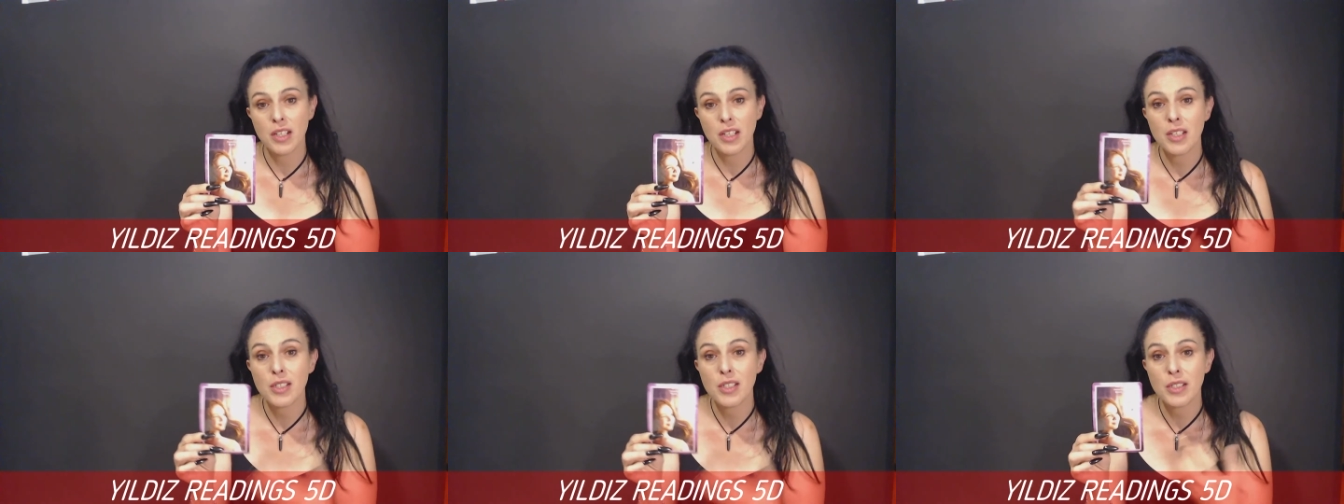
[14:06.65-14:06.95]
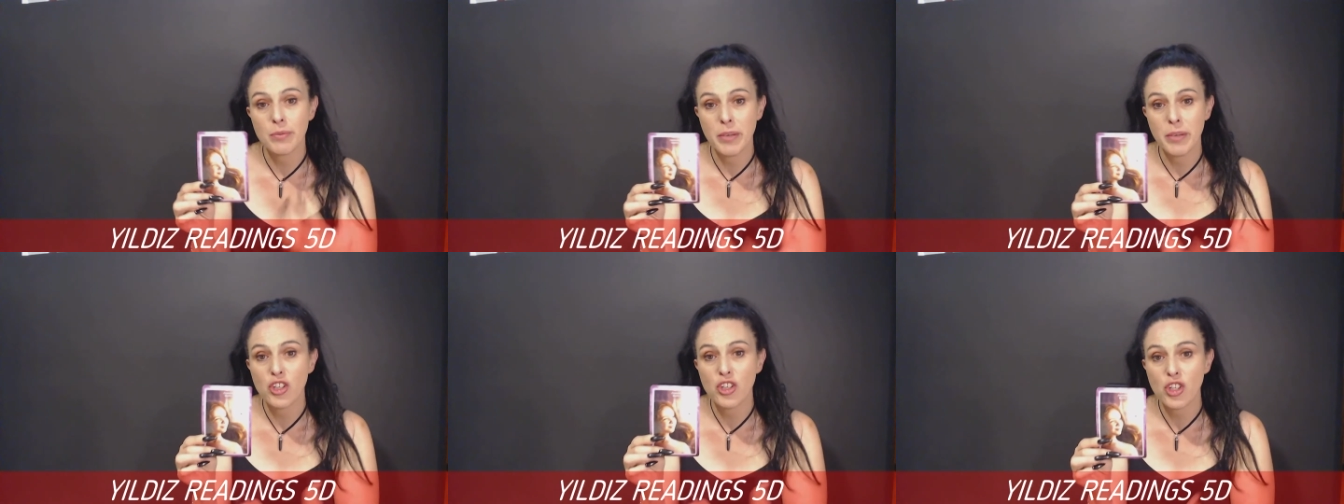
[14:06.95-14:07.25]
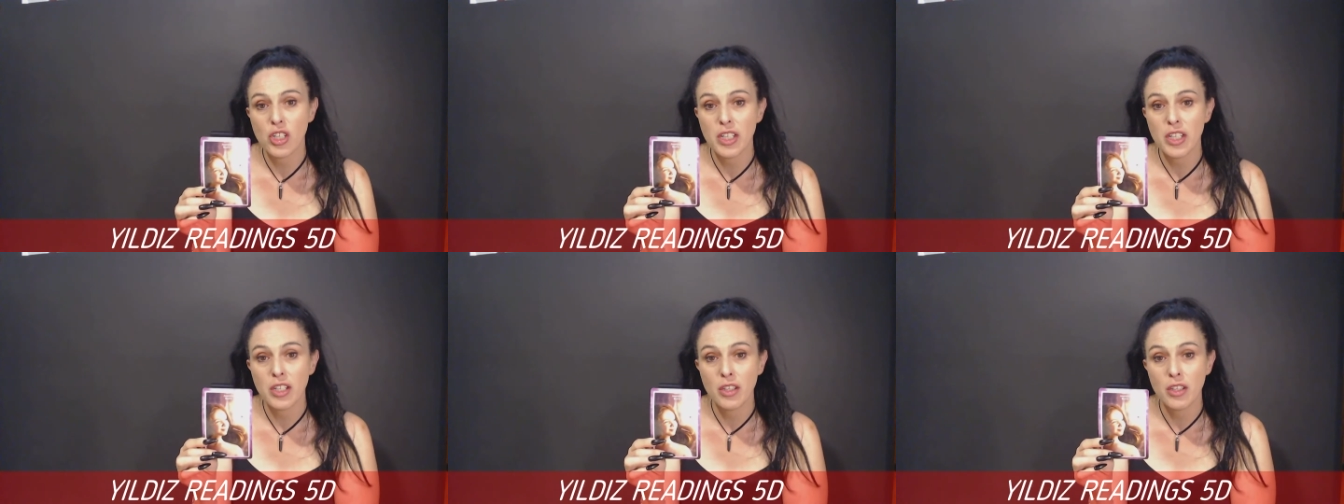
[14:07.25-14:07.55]

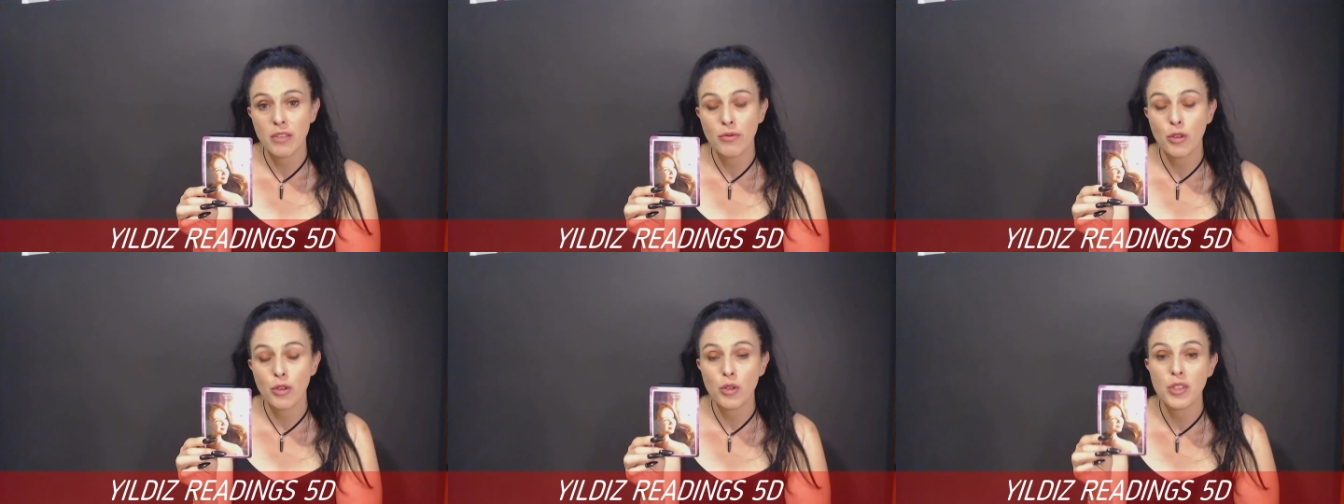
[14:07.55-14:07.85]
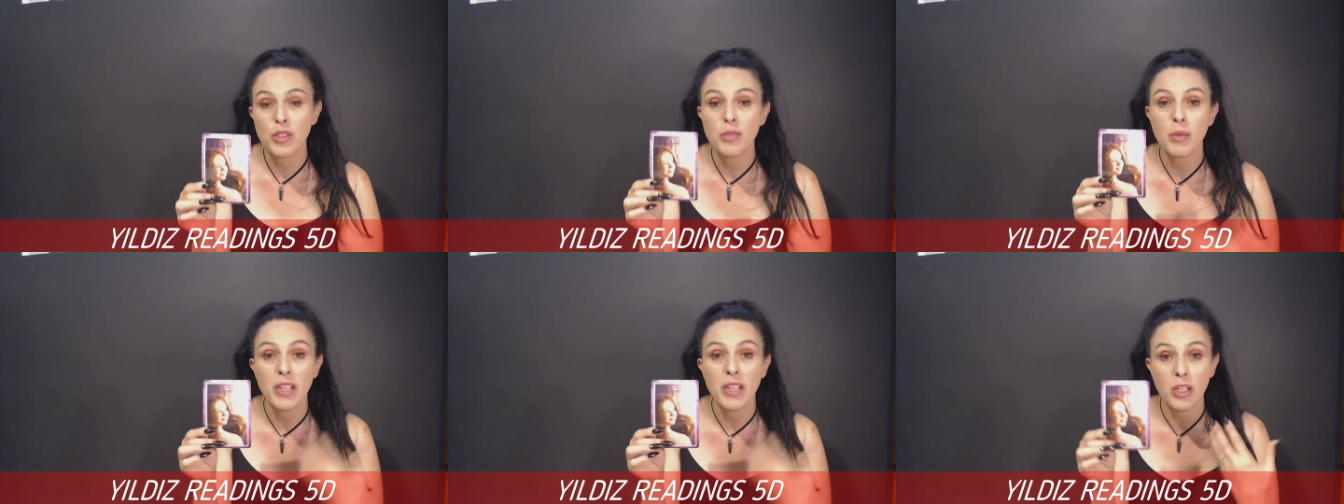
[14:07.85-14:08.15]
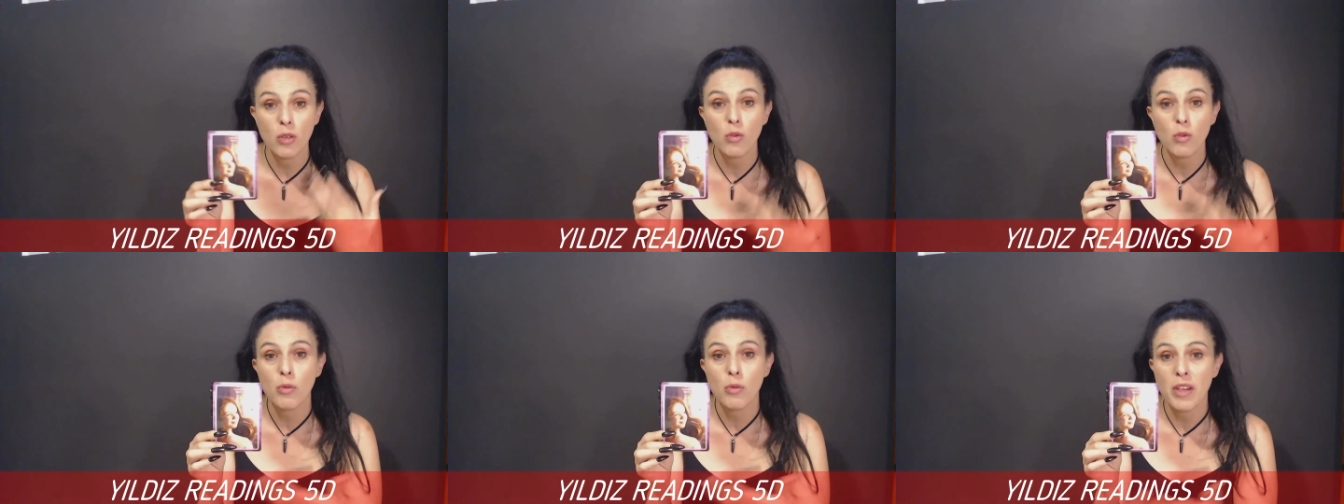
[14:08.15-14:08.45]
especially in the first week and
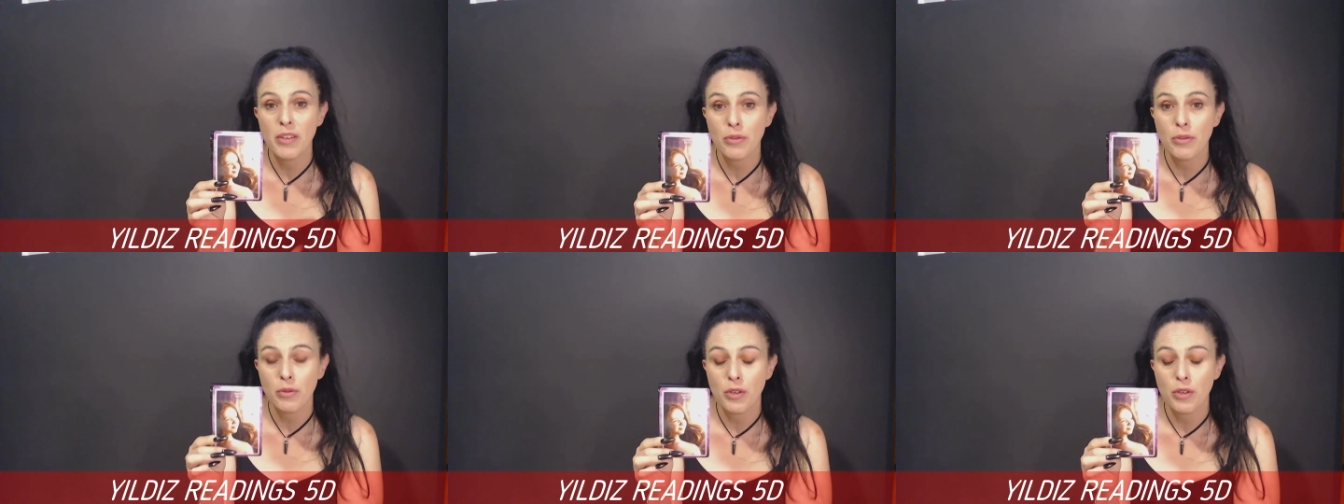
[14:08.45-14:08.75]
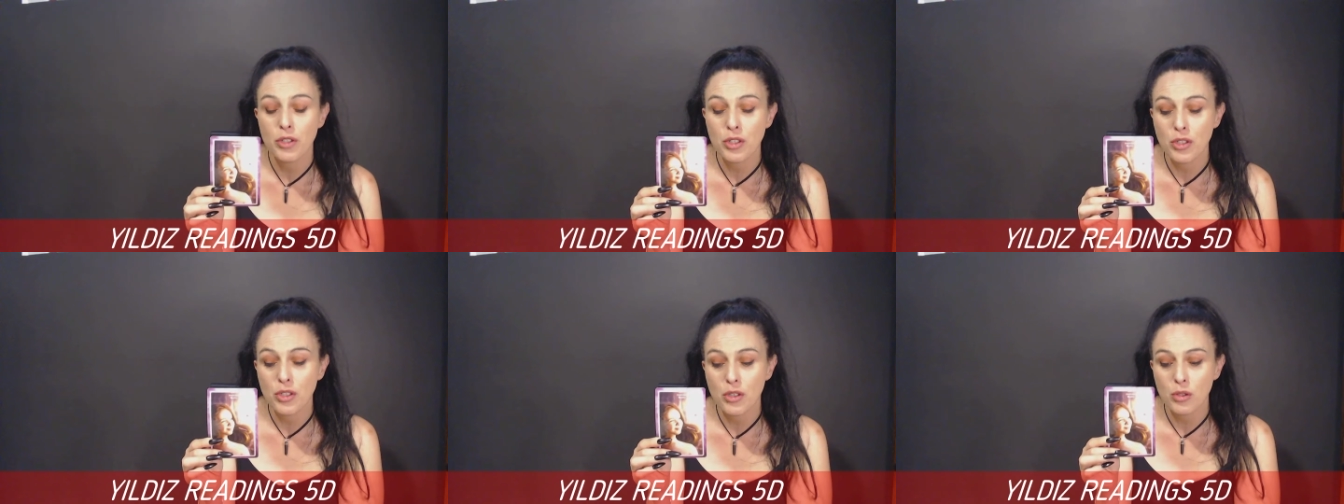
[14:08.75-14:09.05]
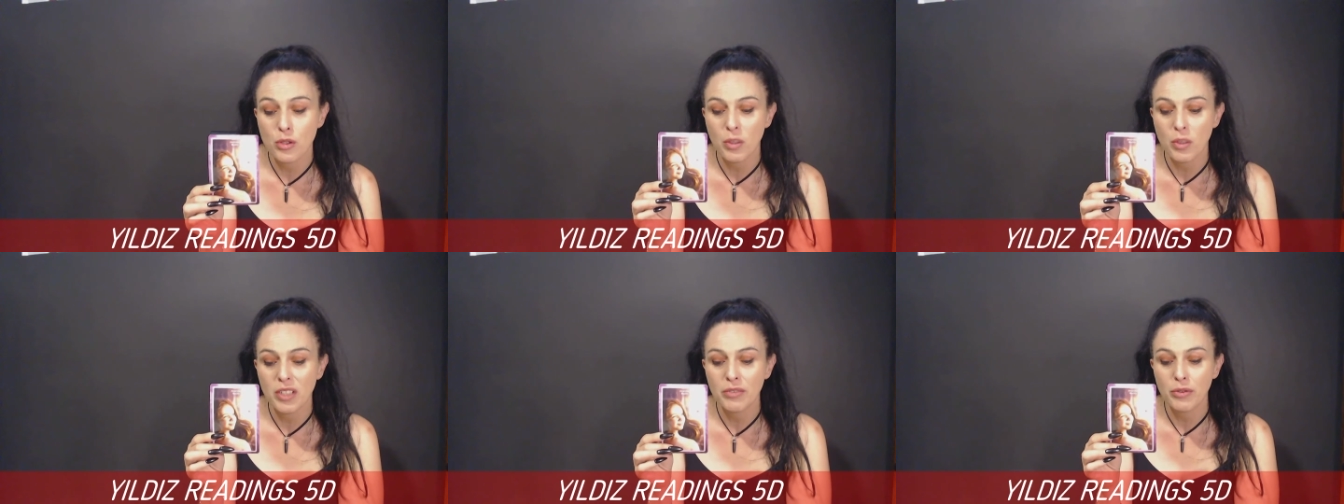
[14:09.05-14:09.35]
all the way through to the
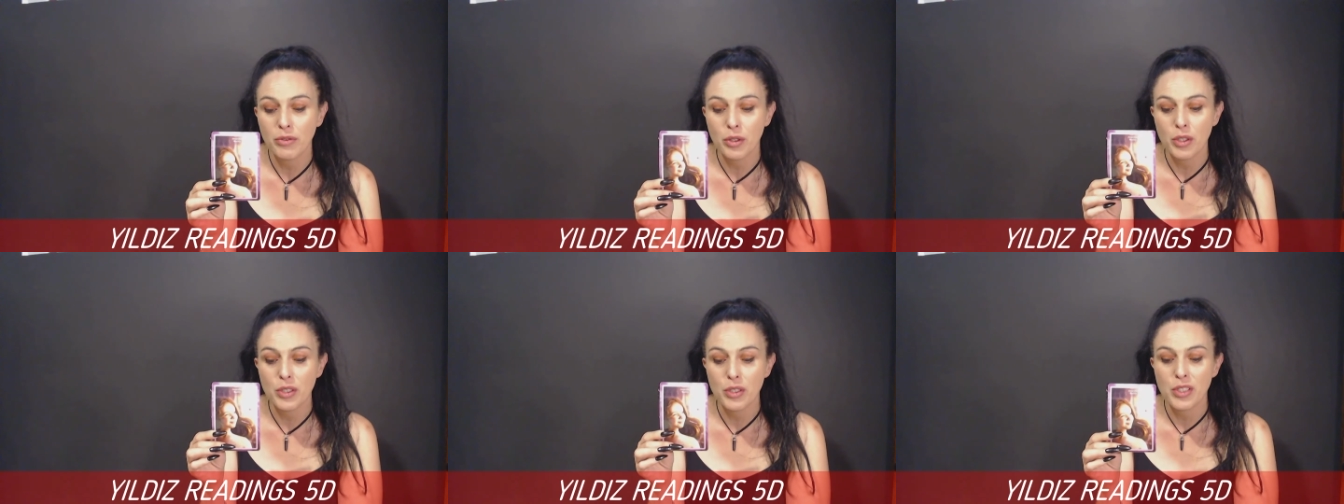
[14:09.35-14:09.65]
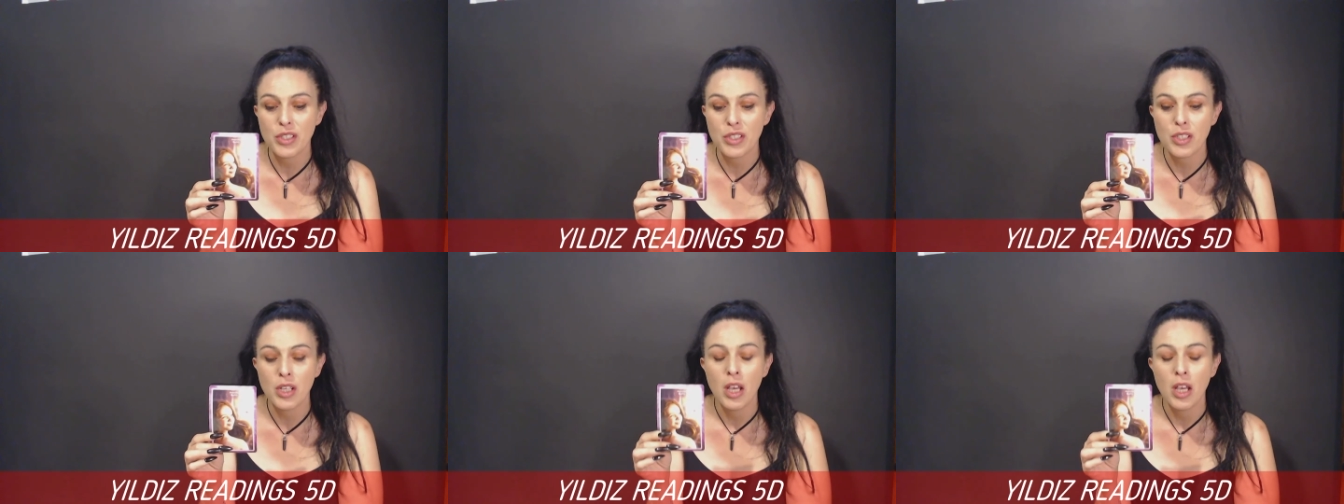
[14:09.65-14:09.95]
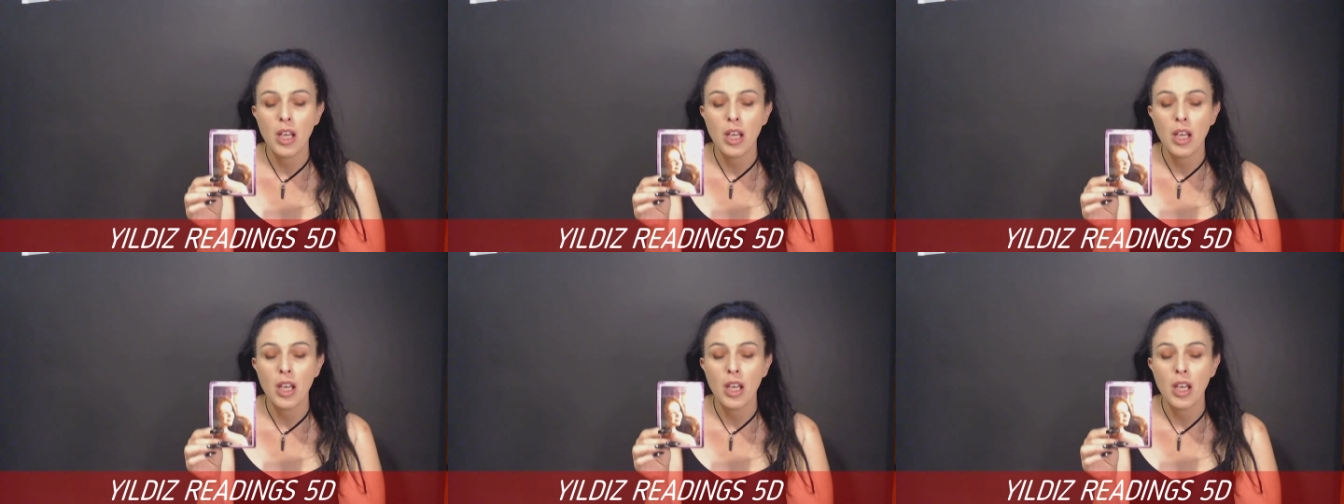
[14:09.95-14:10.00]
twenty-first,